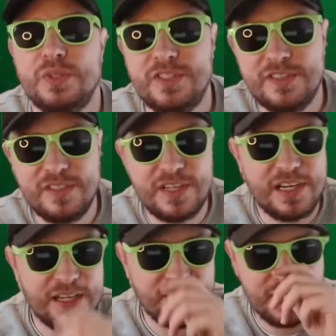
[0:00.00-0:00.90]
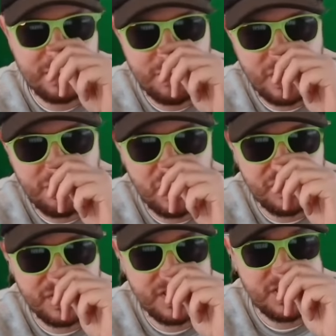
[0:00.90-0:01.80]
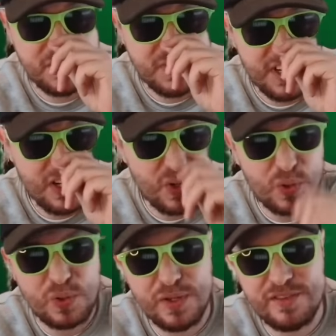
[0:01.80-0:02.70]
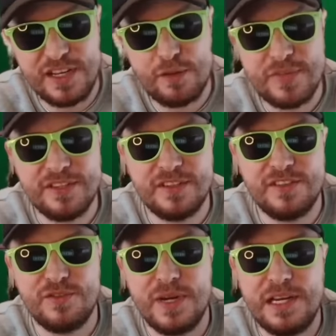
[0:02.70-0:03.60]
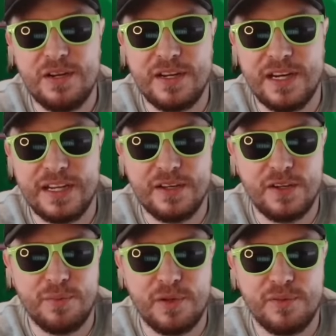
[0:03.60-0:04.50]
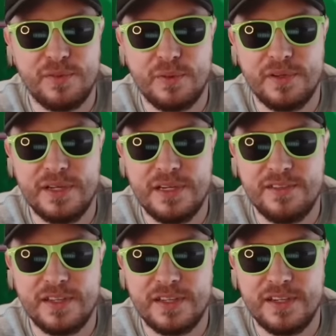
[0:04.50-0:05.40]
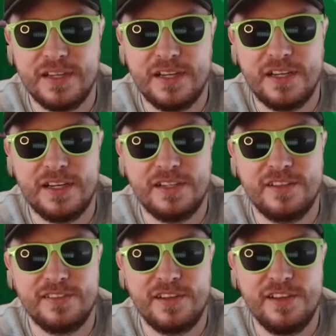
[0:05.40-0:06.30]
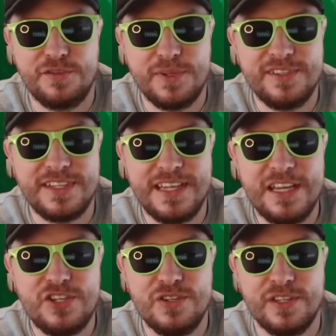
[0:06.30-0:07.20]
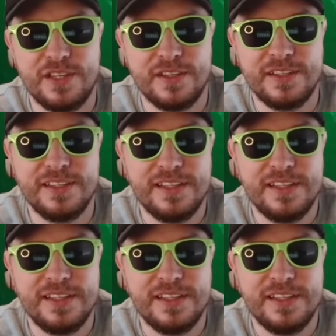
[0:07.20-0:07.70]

This is looking like it could pop off. This is oh, those lemons. This is really looking like it could pop off at any second. Ah, it's those close wins that get you, though.